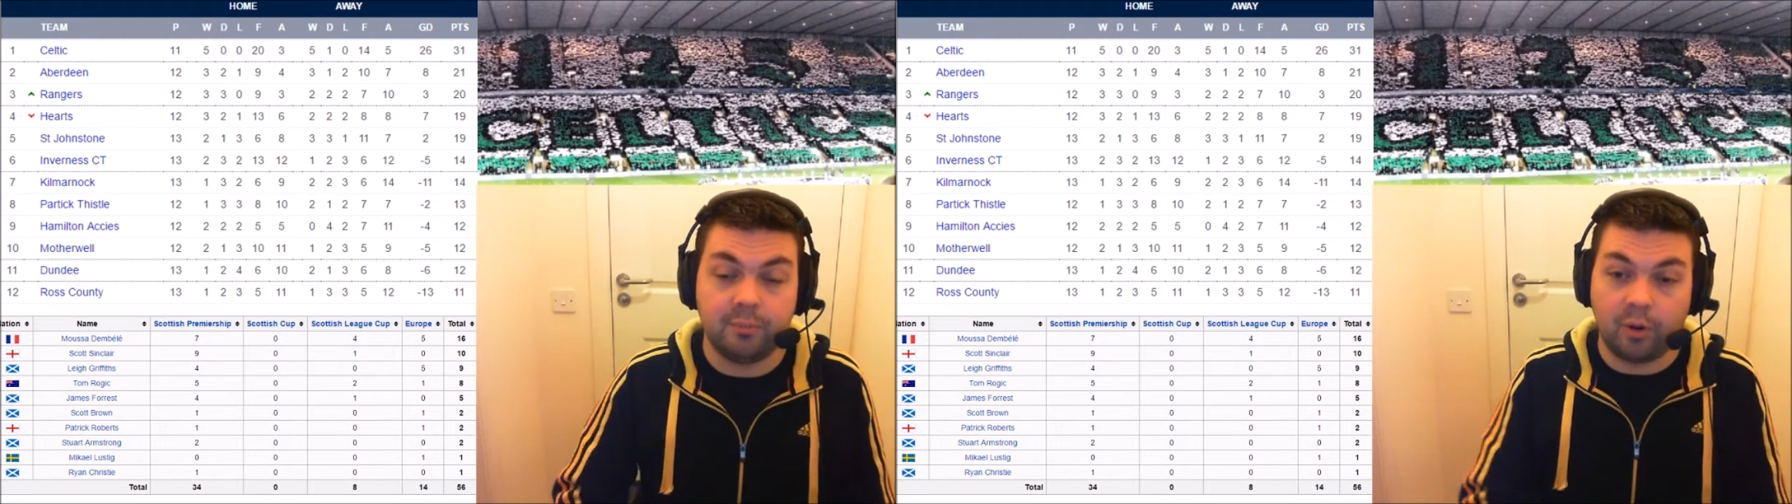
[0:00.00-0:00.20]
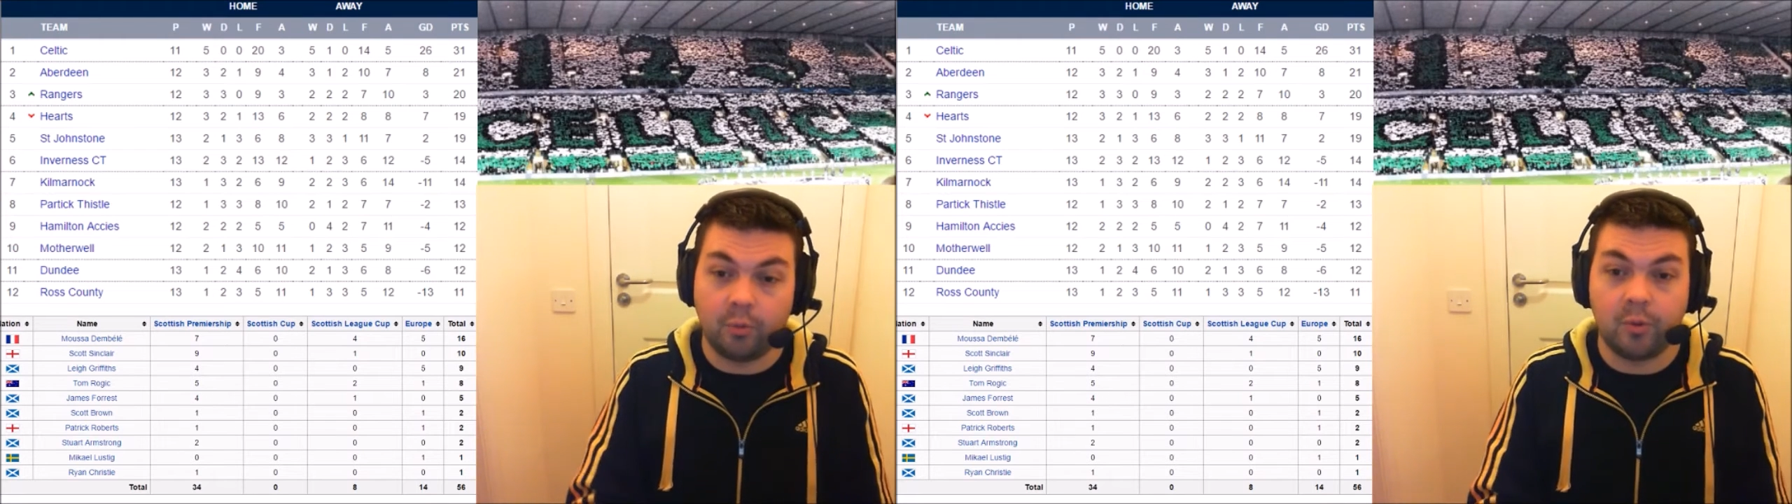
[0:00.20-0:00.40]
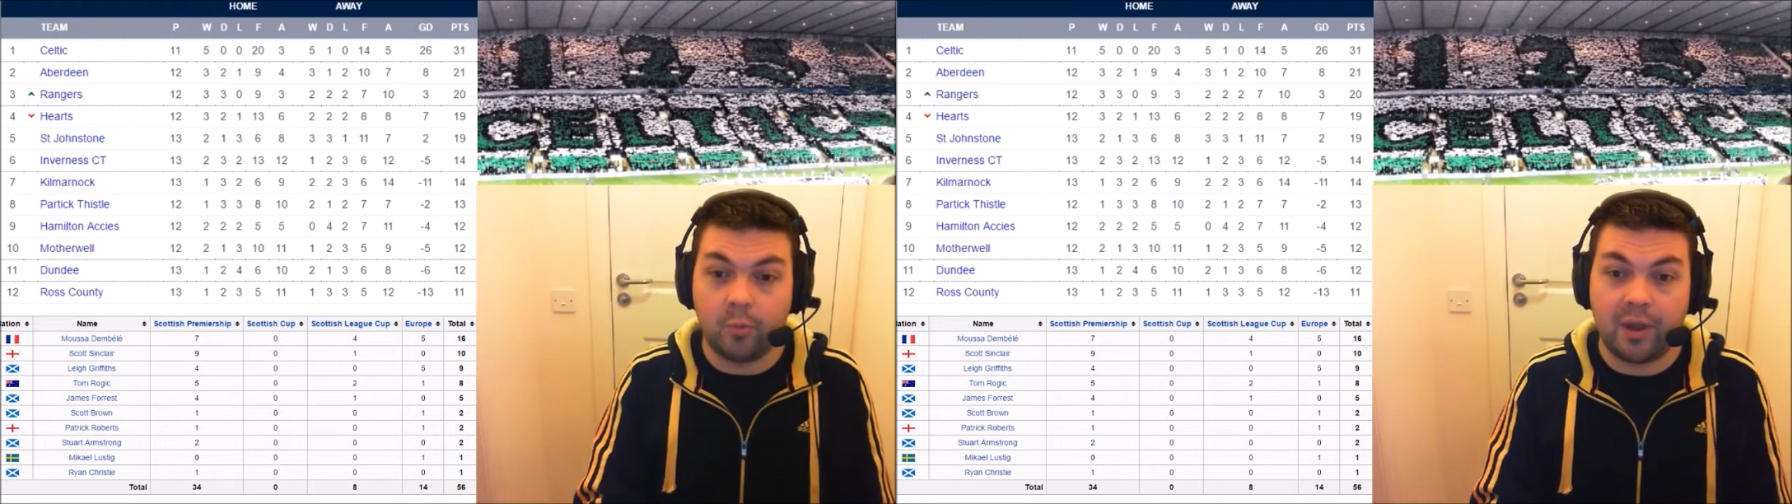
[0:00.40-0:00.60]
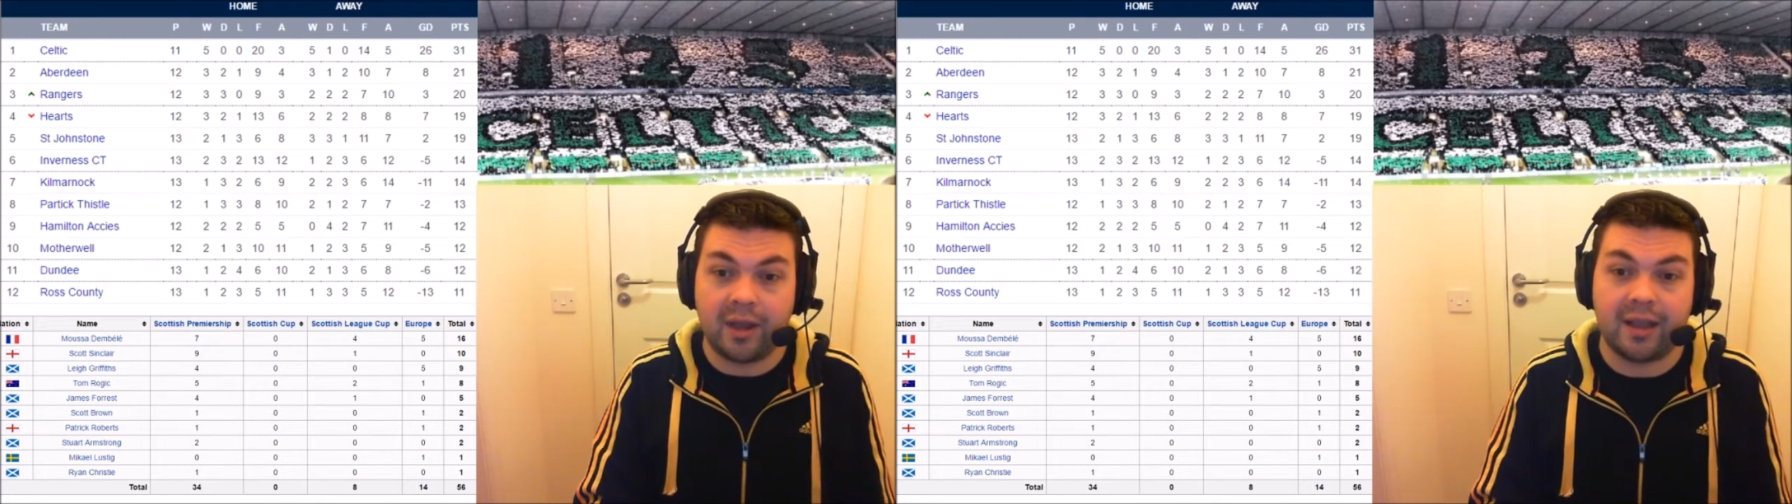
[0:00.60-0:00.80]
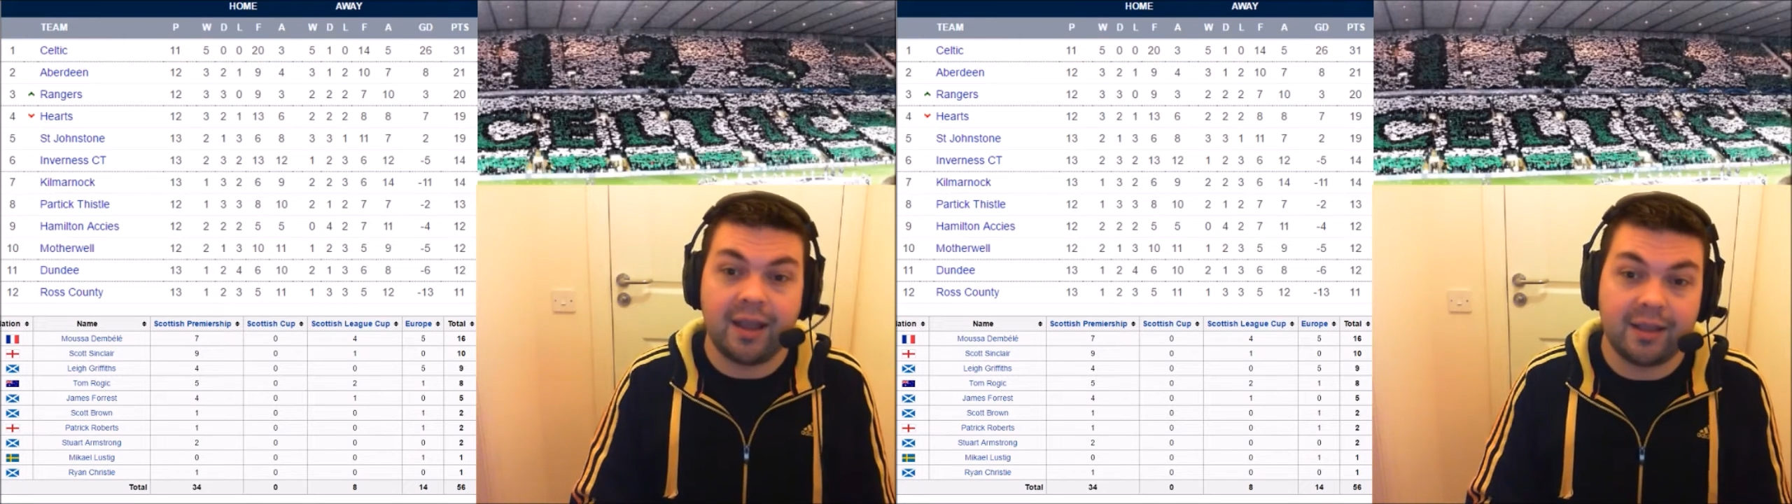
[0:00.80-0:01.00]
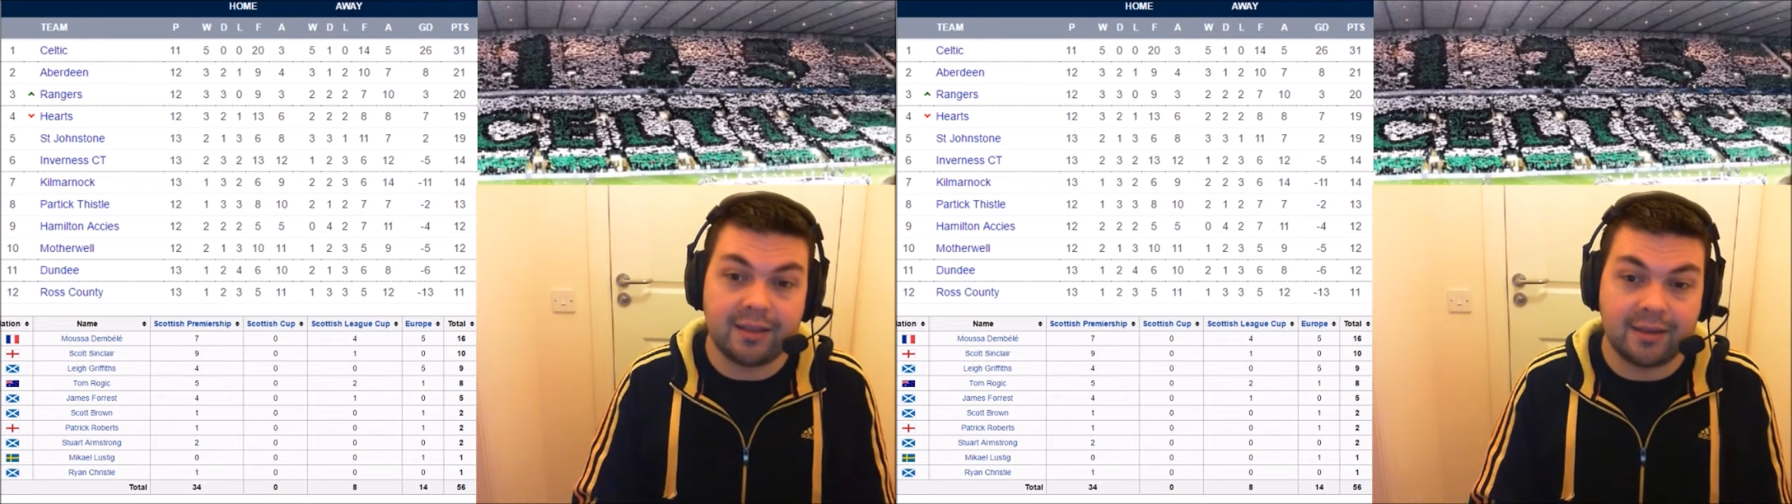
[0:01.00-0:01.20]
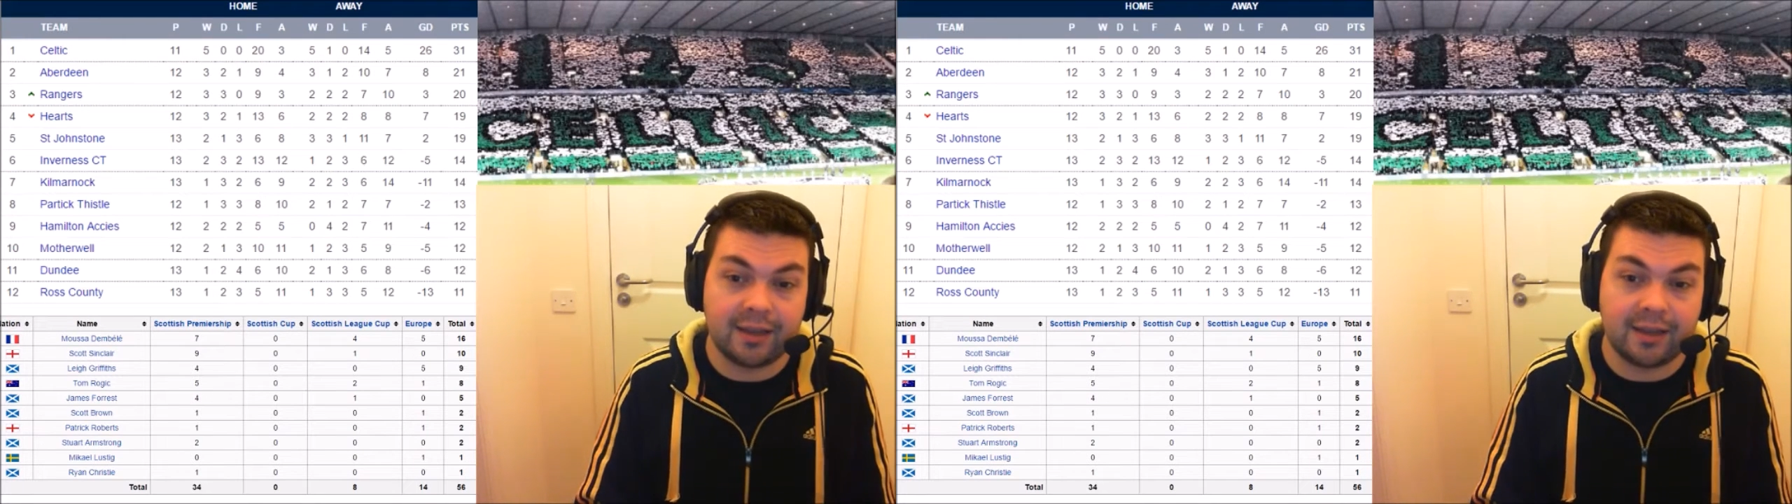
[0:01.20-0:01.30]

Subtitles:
but we were ahead in